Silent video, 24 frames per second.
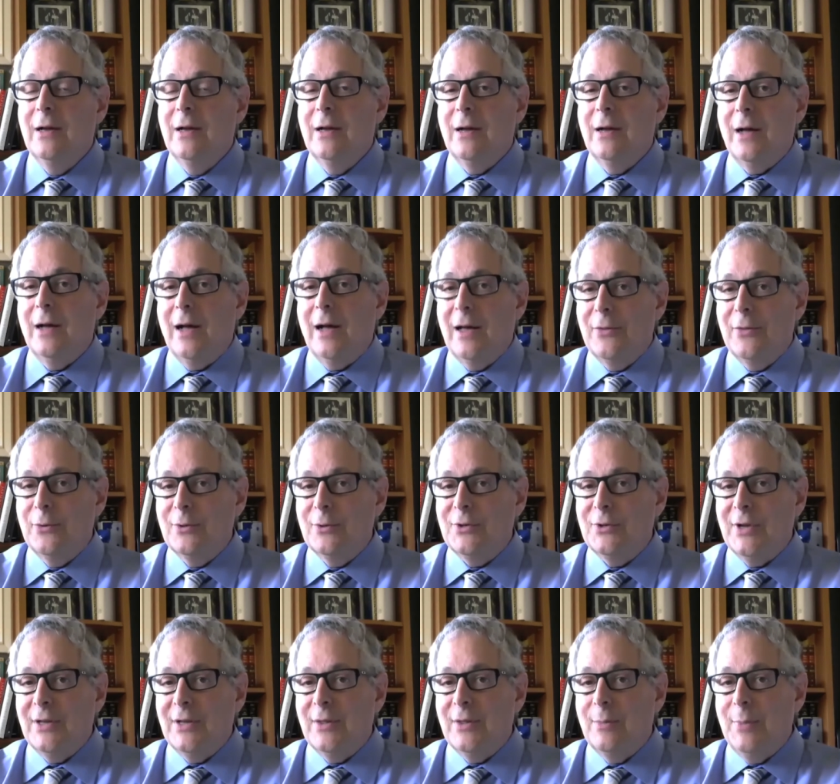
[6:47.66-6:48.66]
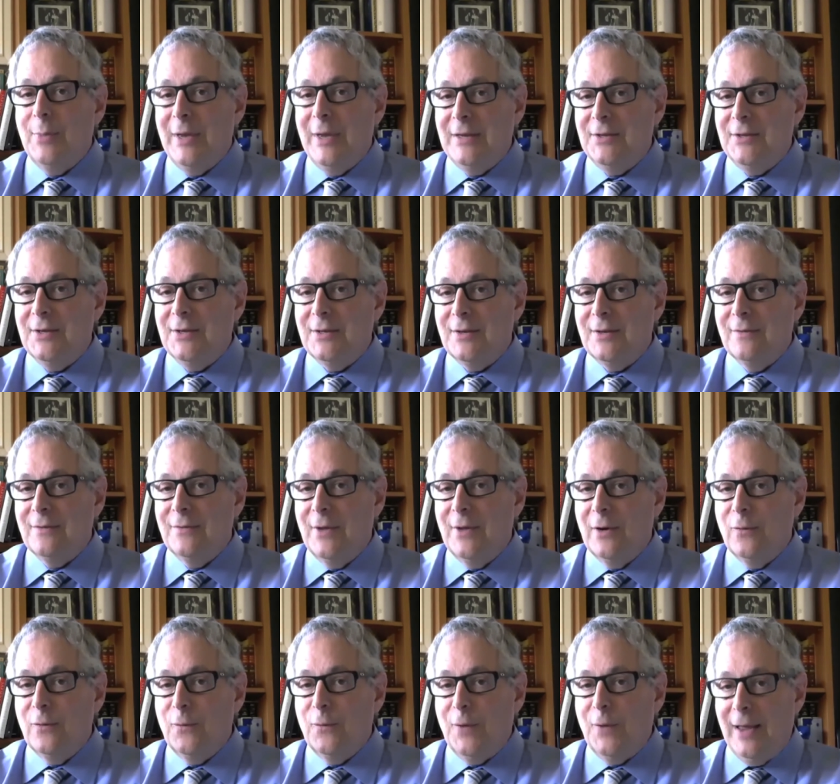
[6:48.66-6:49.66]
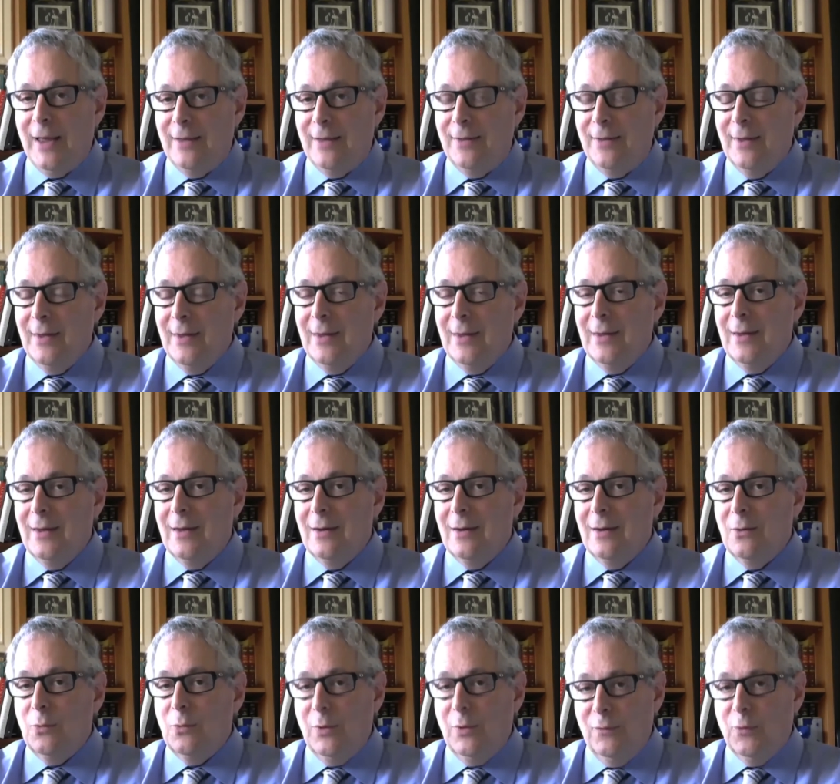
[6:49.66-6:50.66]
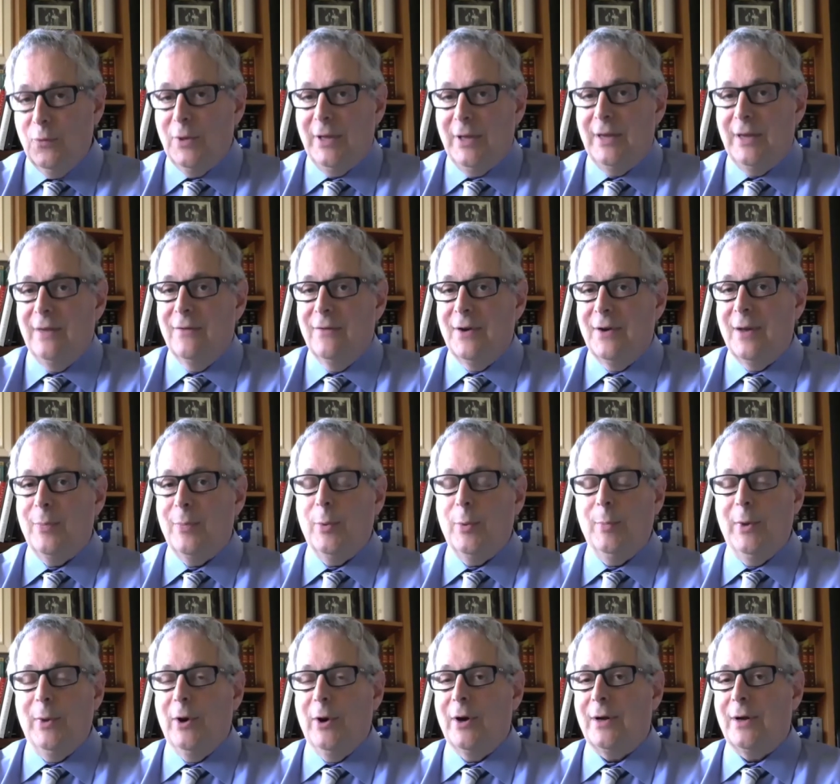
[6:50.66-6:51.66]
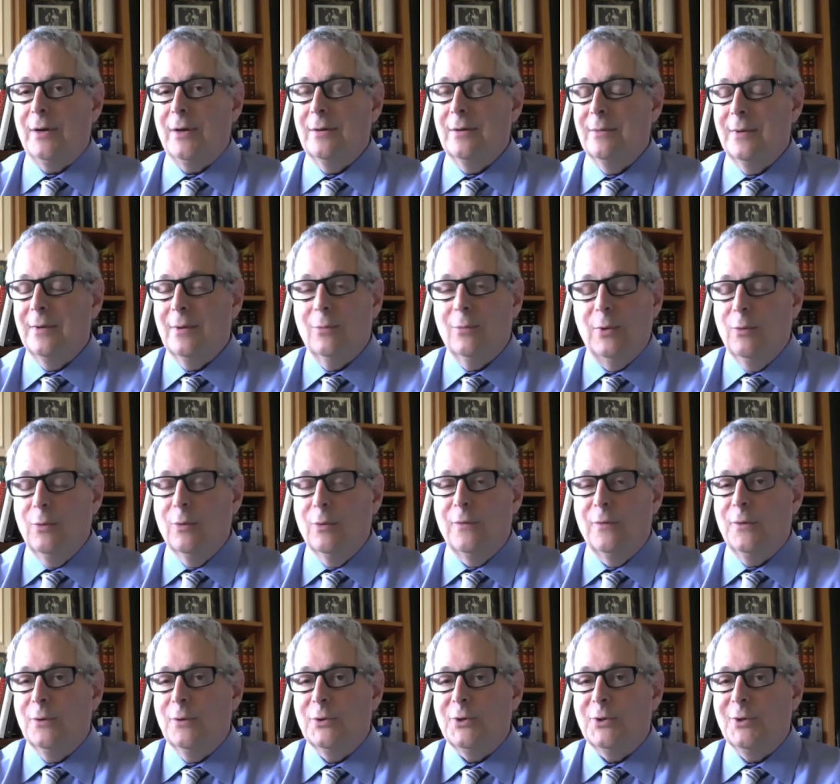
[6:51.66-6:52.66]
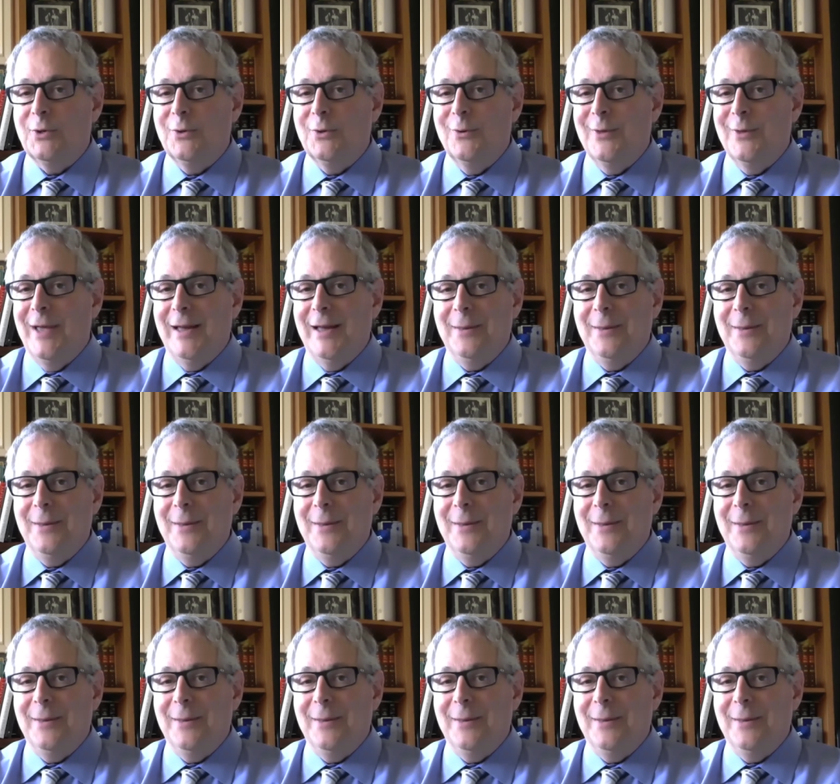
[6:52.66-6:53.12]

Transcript: others on the basis of their faith, we've really given up America, and we refuse to do that.